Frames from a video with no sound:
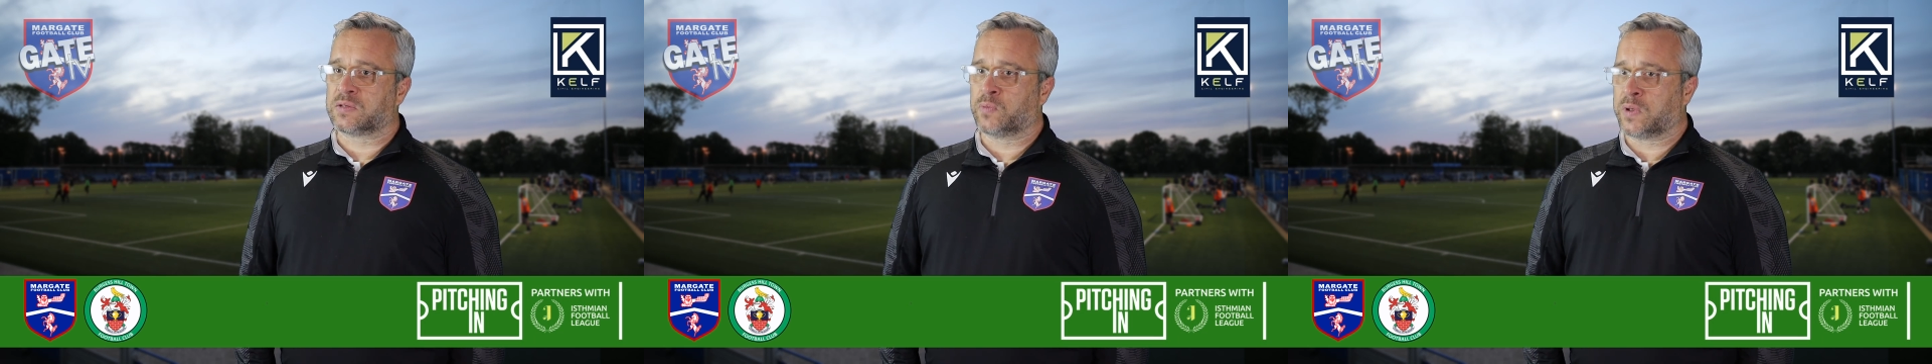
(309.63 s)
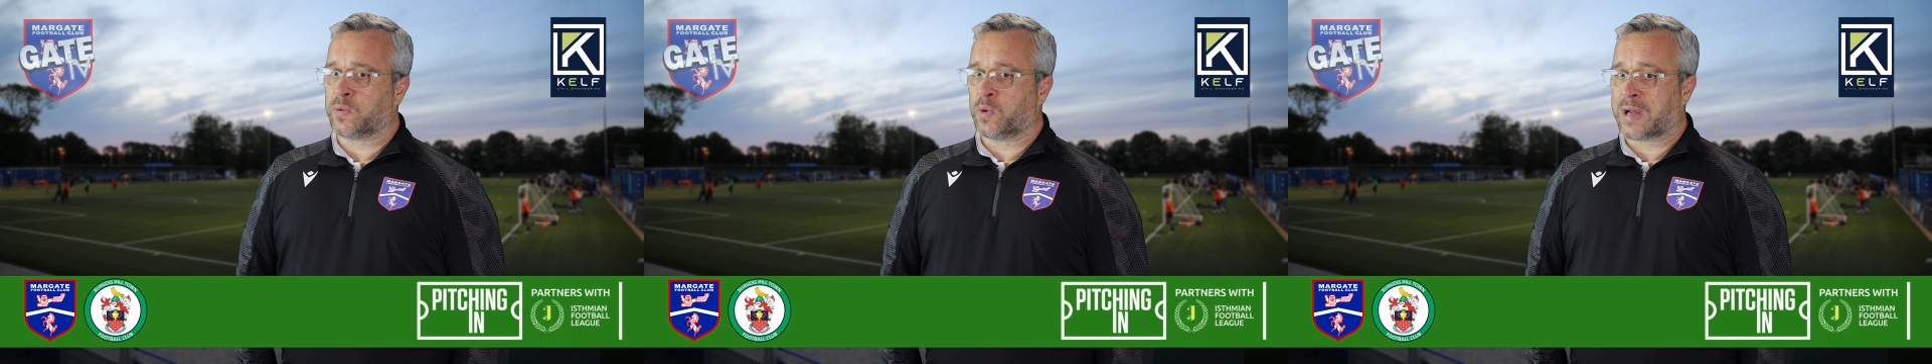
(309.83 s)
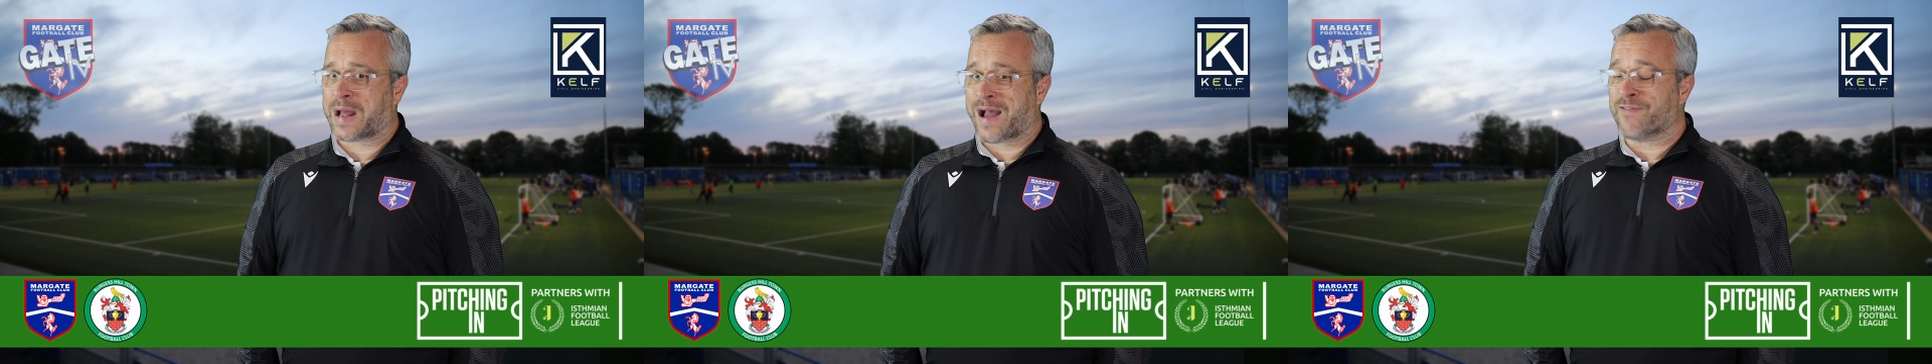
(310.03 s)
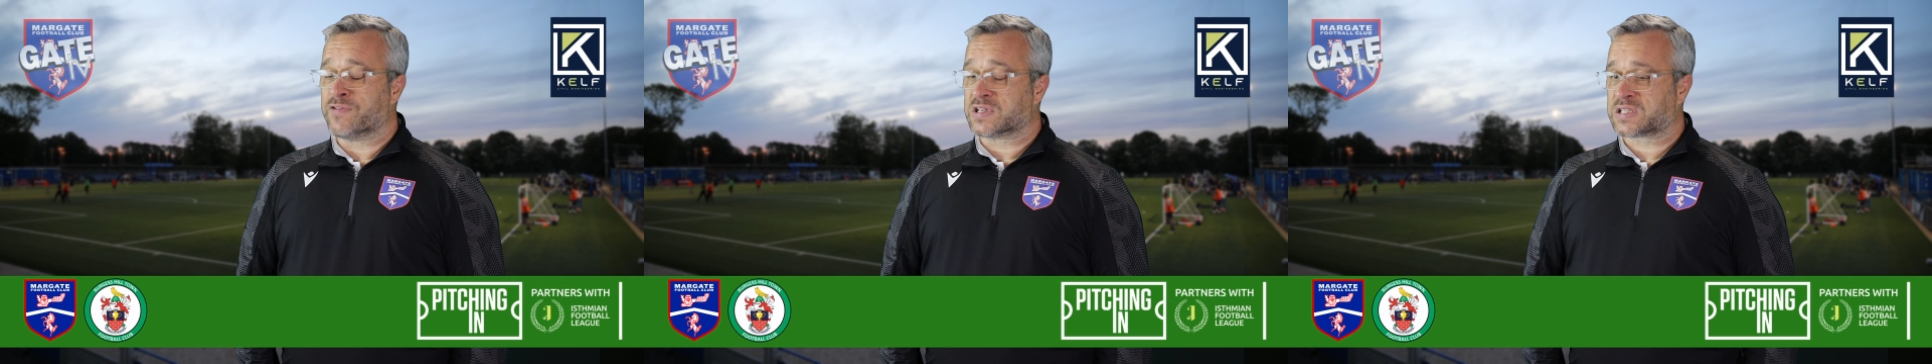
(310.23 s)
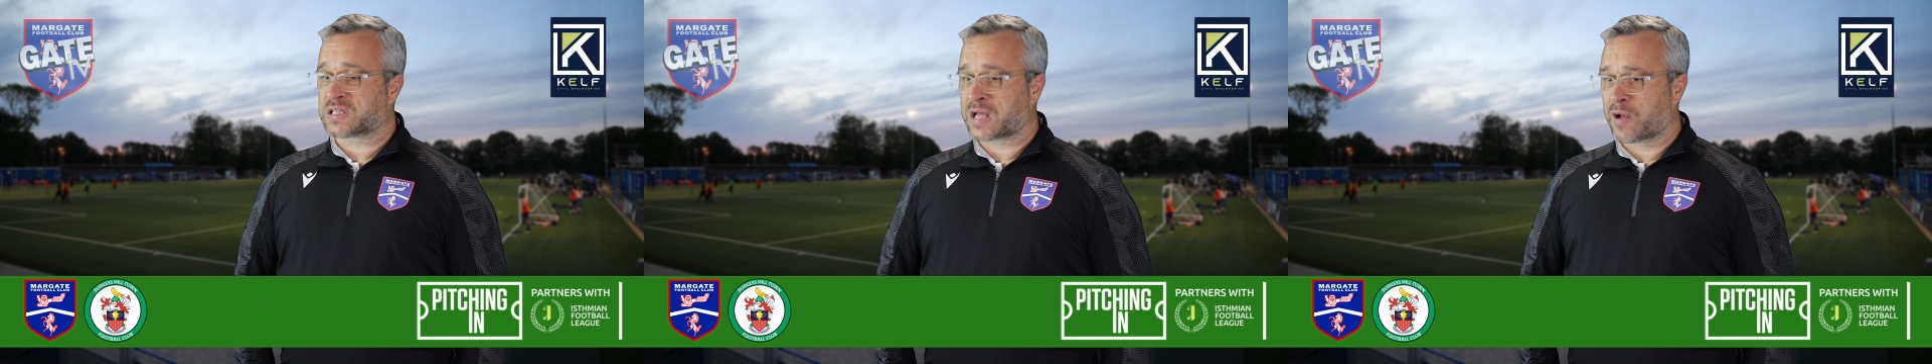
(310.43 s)
and we want to have
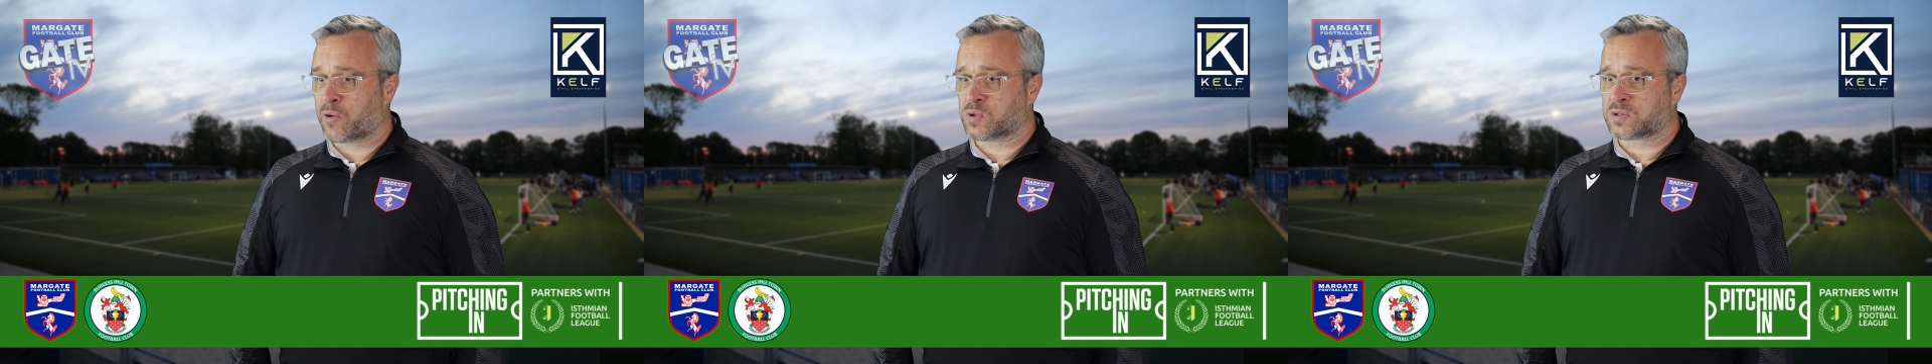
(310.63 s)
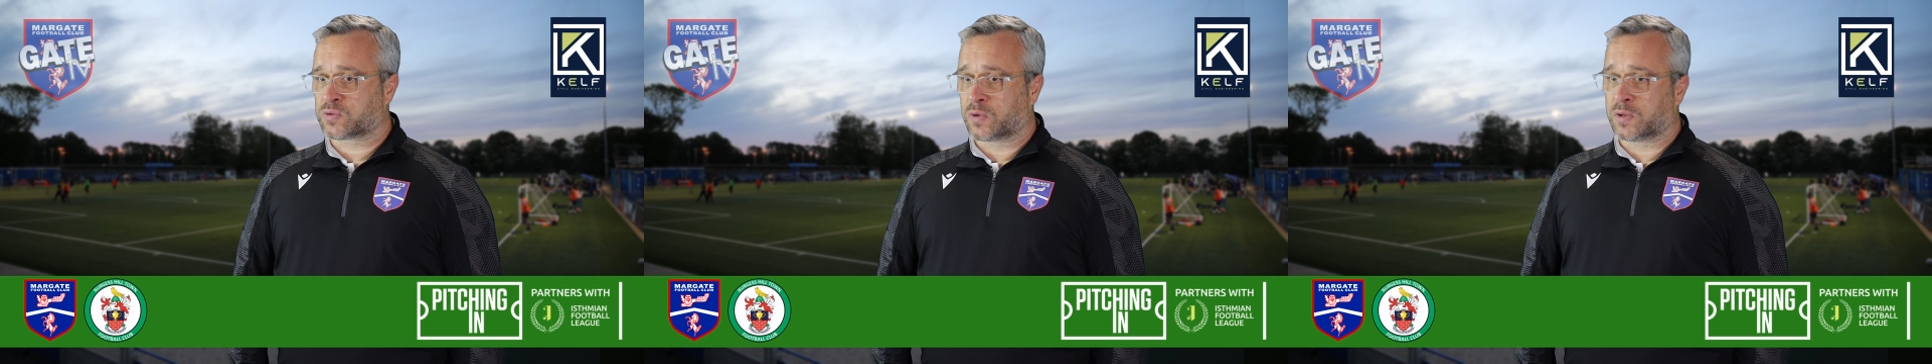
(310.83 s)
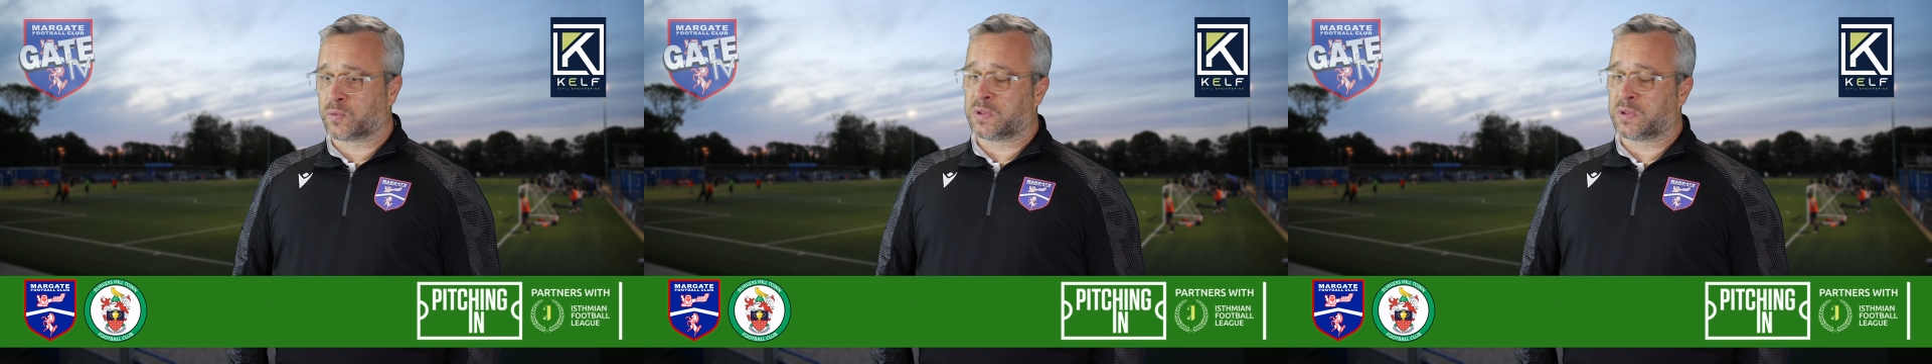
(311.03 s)
a settled squad.